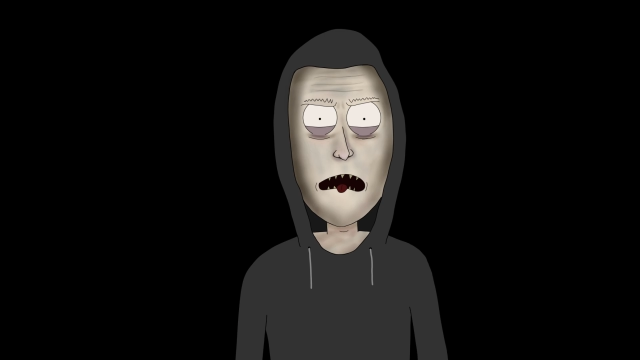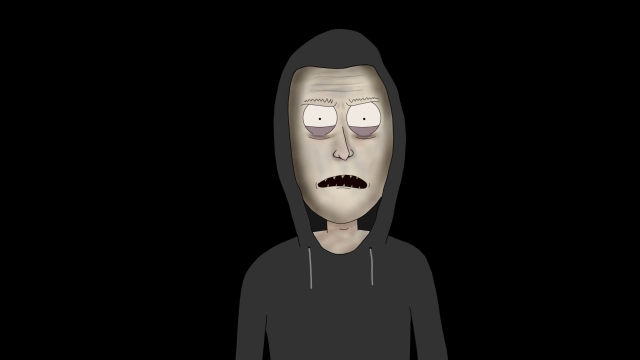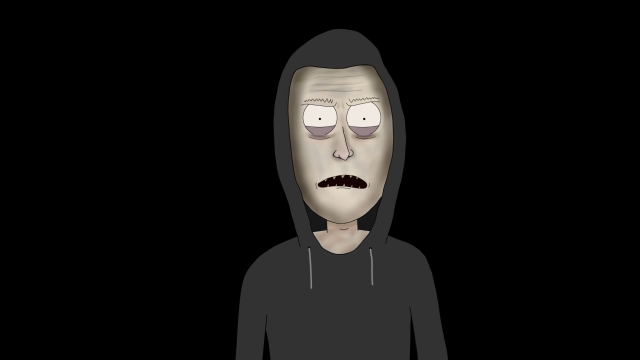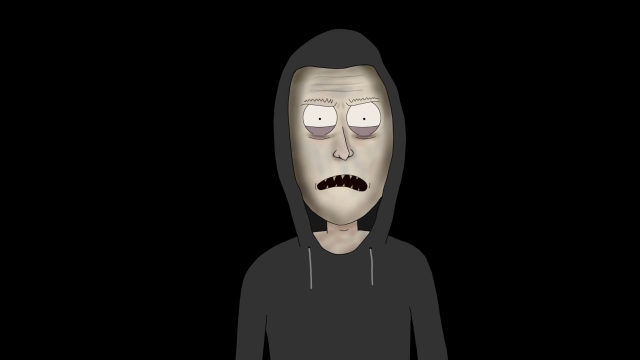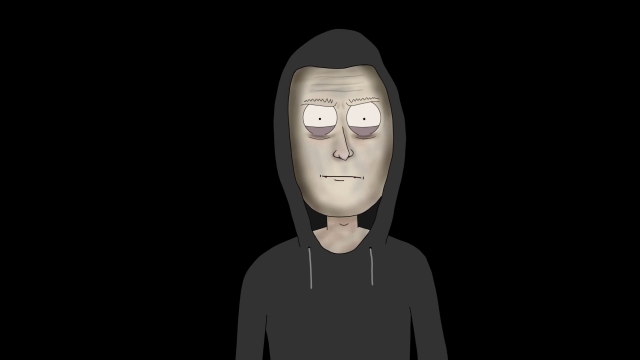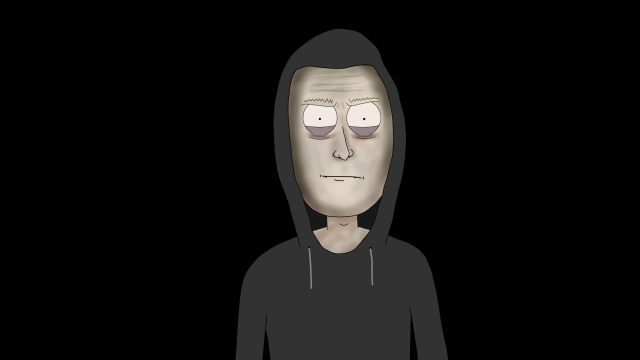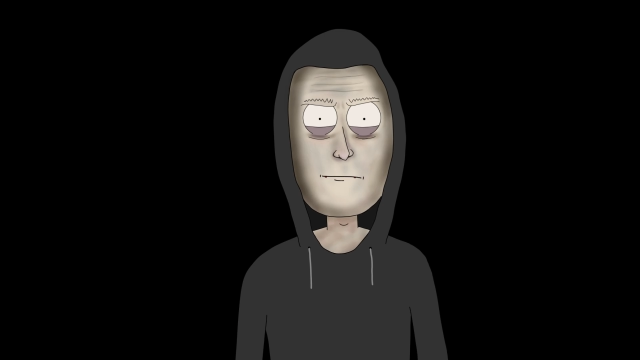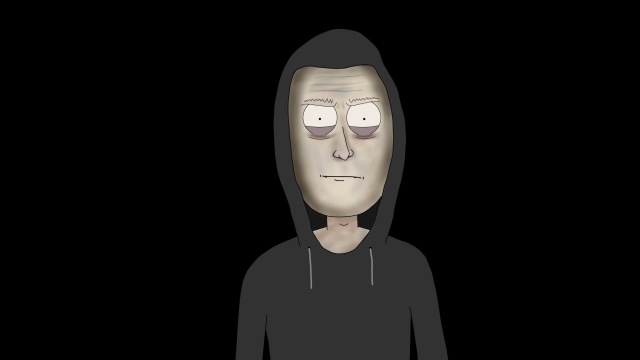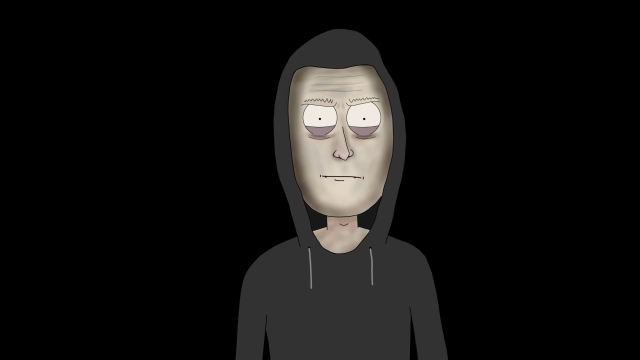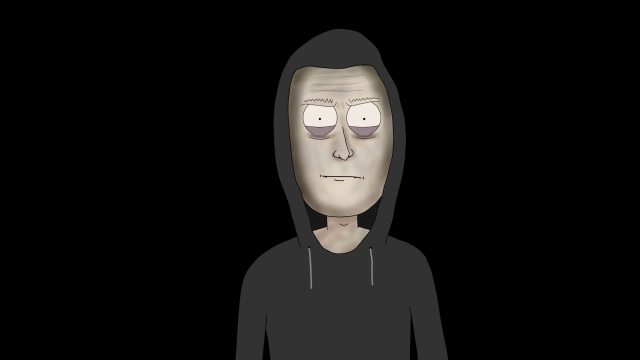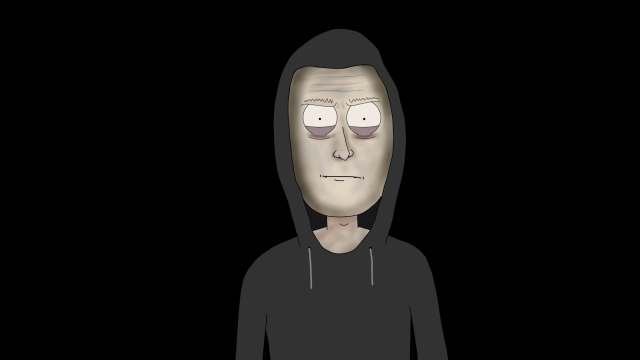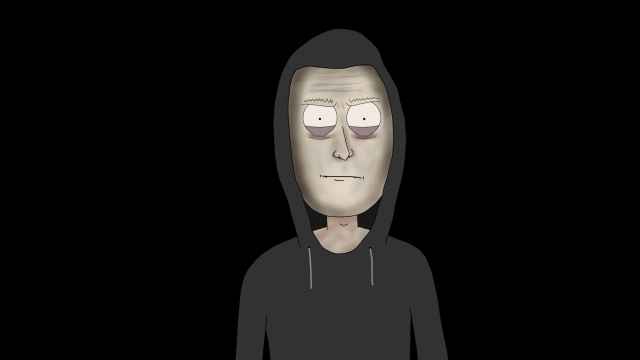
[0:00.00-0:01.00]
of minutes.
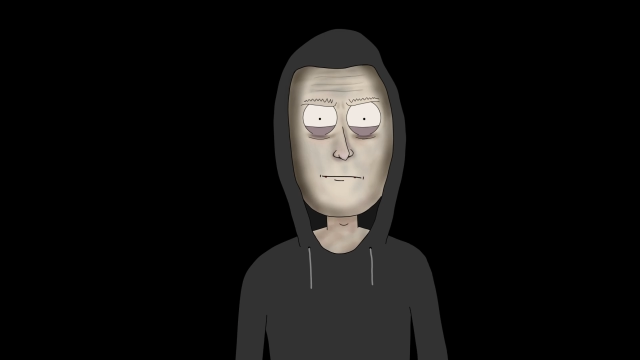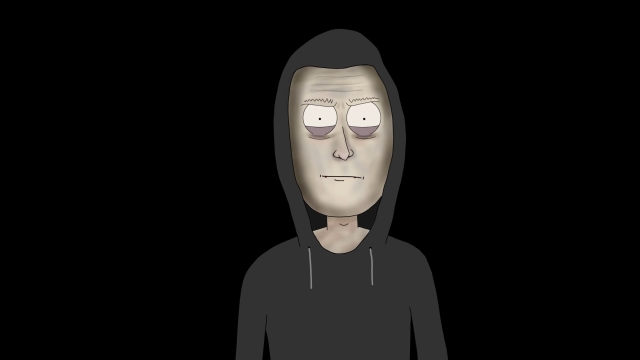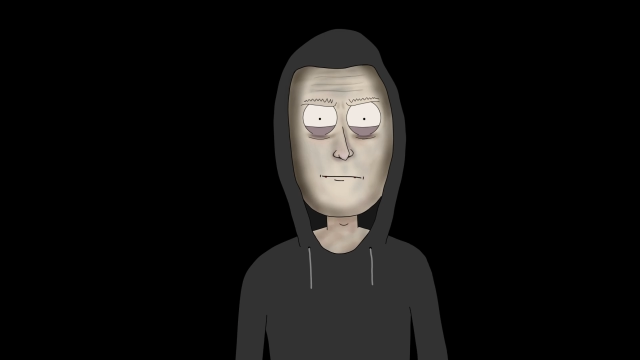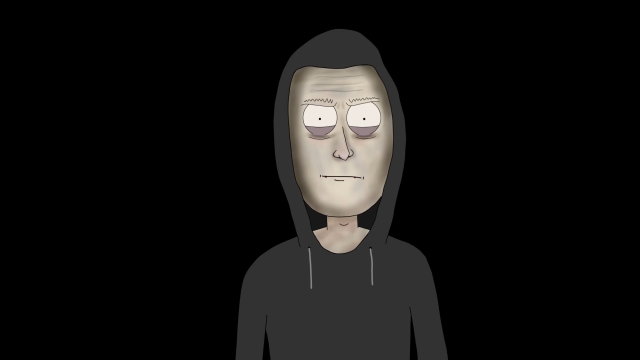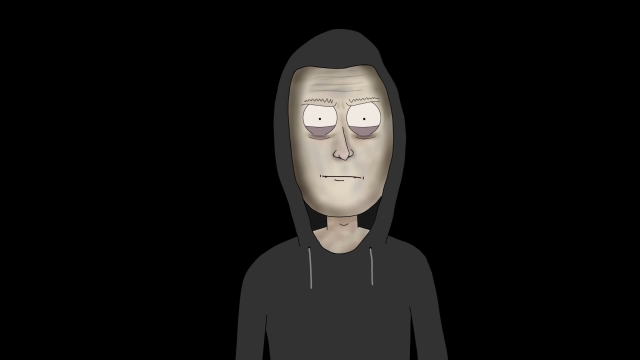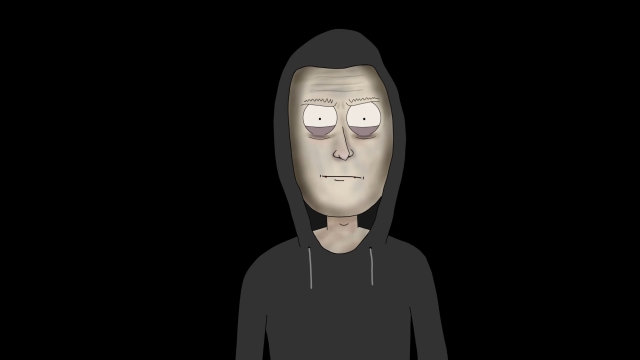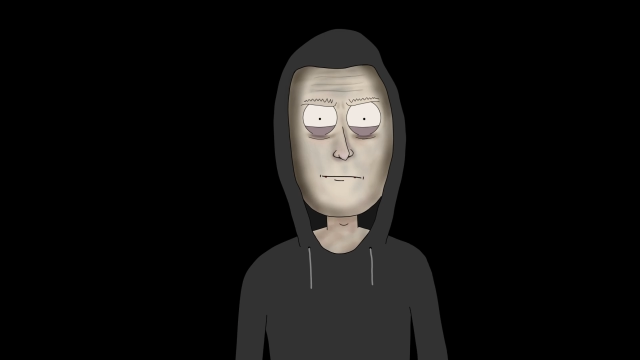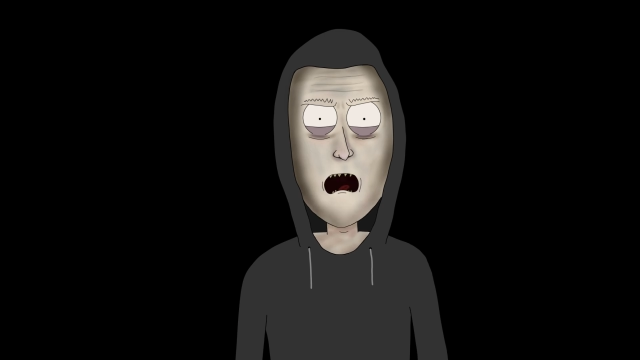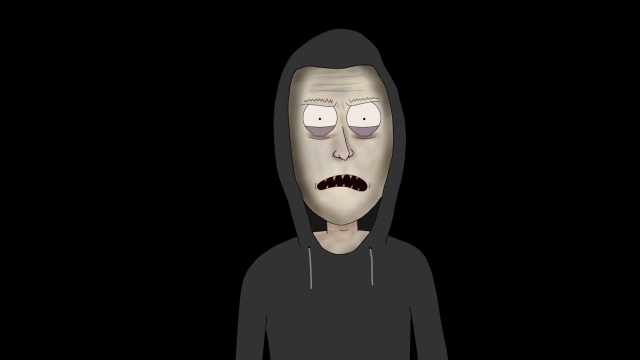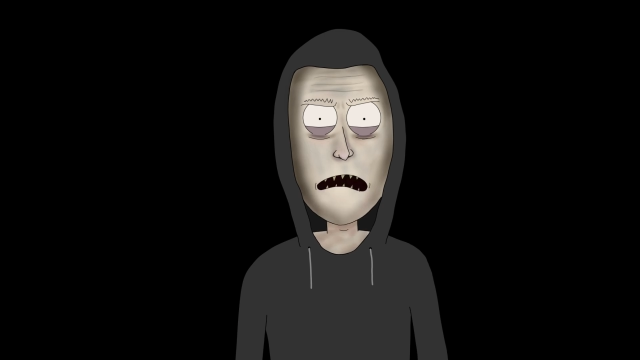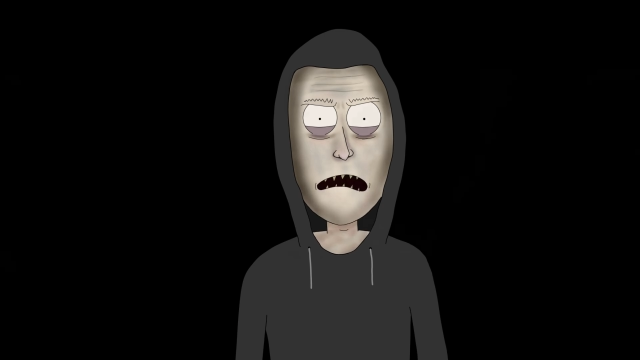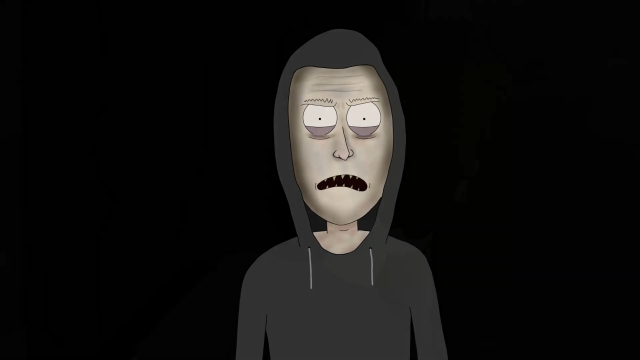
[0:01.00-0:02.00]

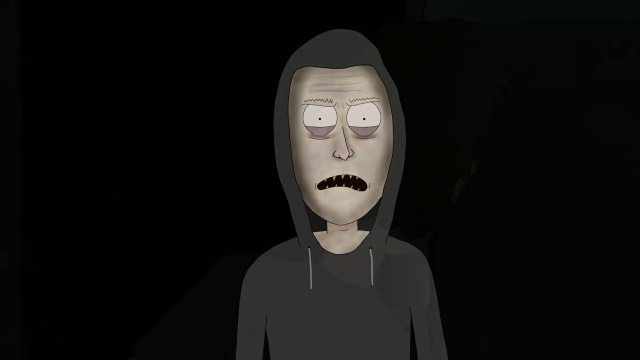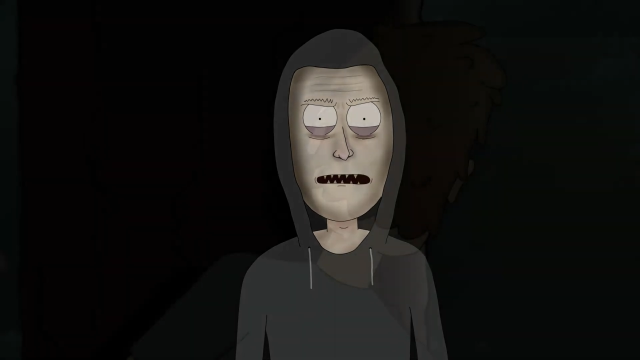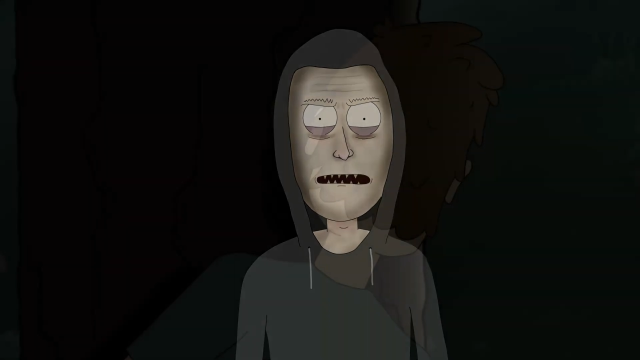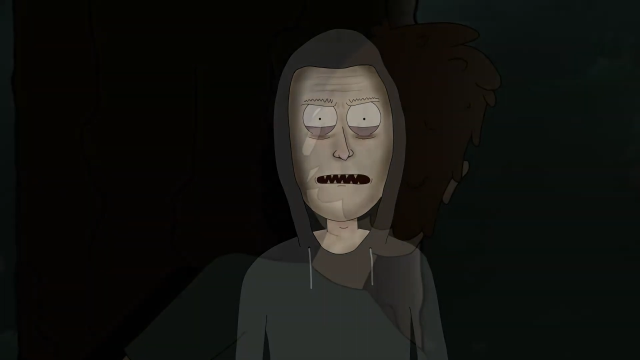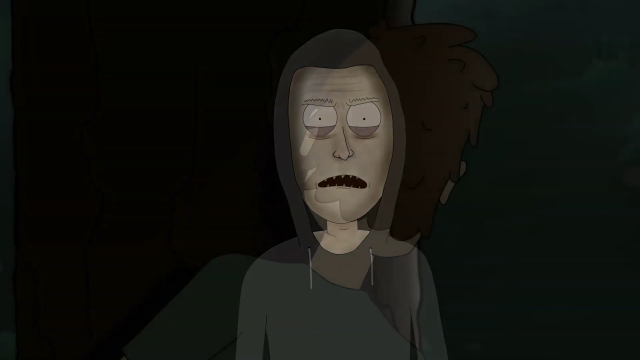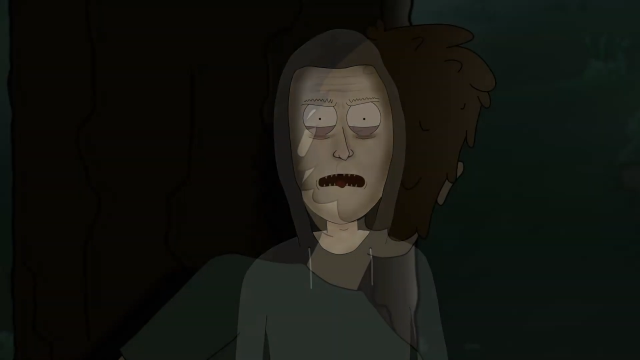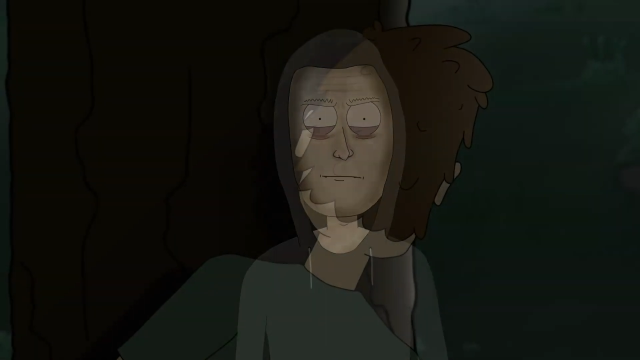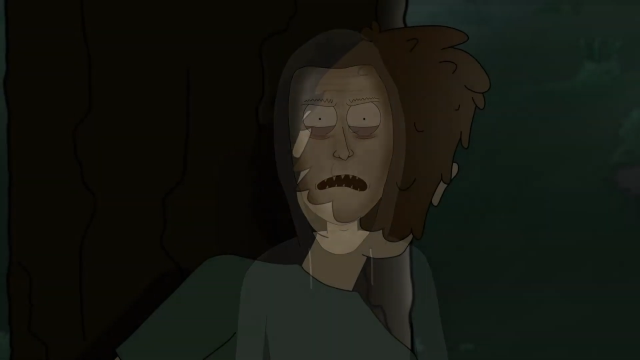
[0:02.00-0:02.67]
Gathering my courage,